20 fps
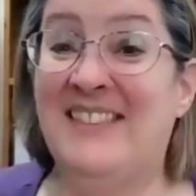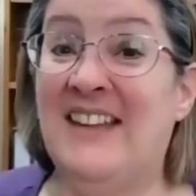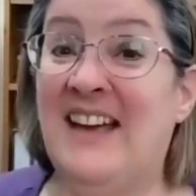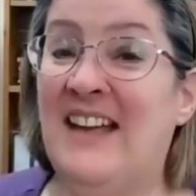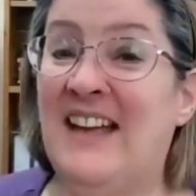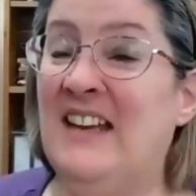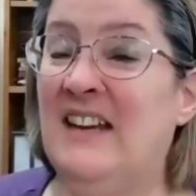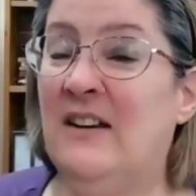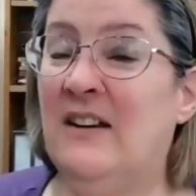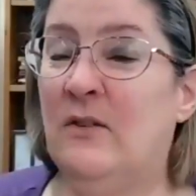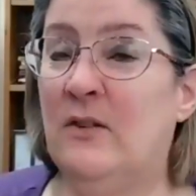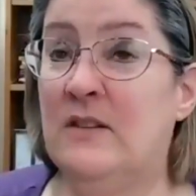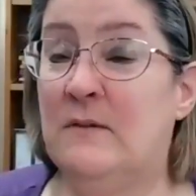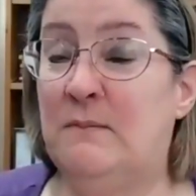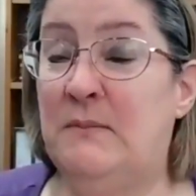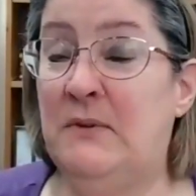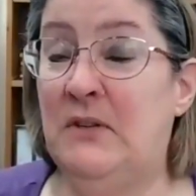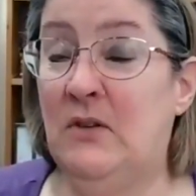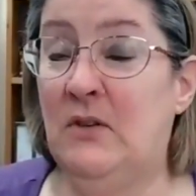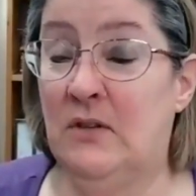it was
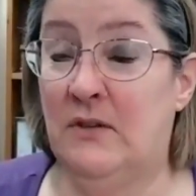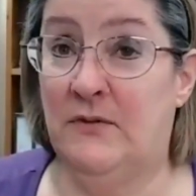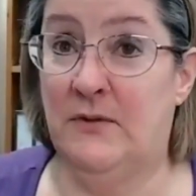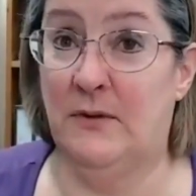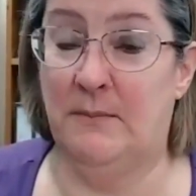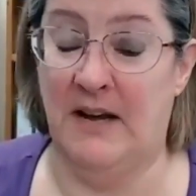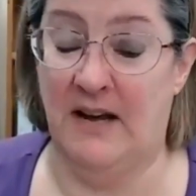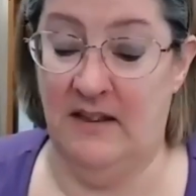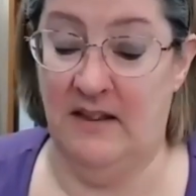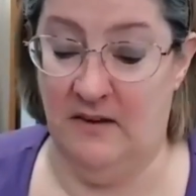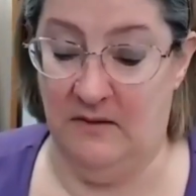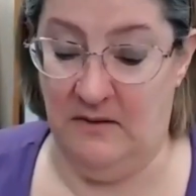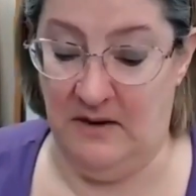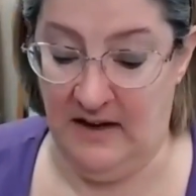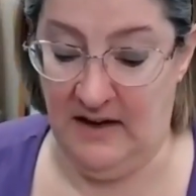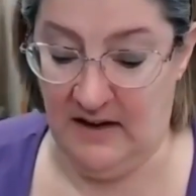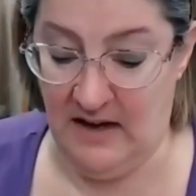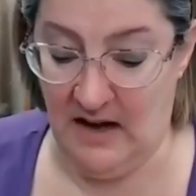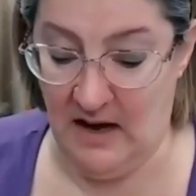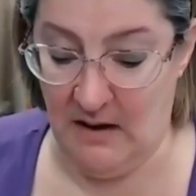beautiful, by the way.
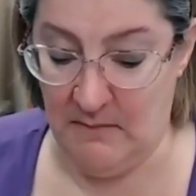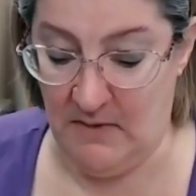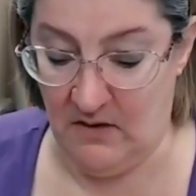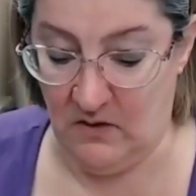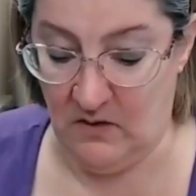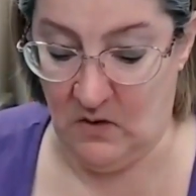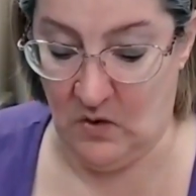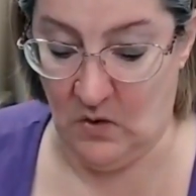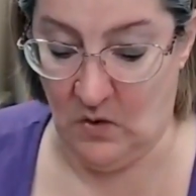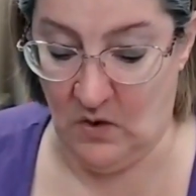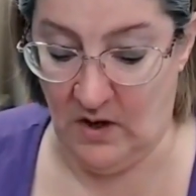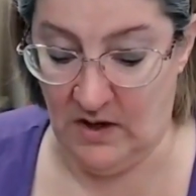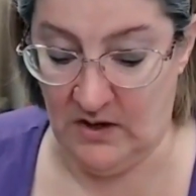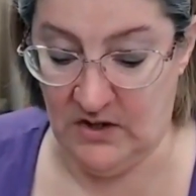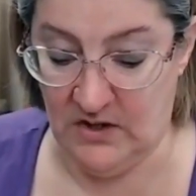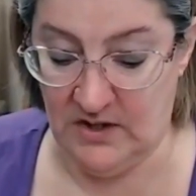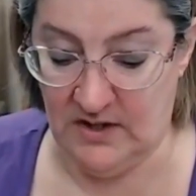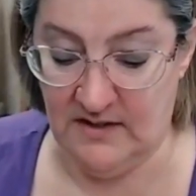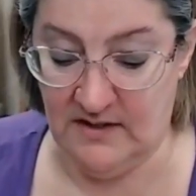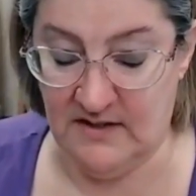It came out
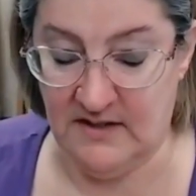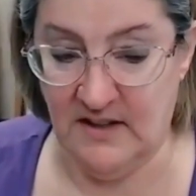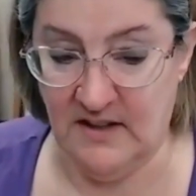gorgeous.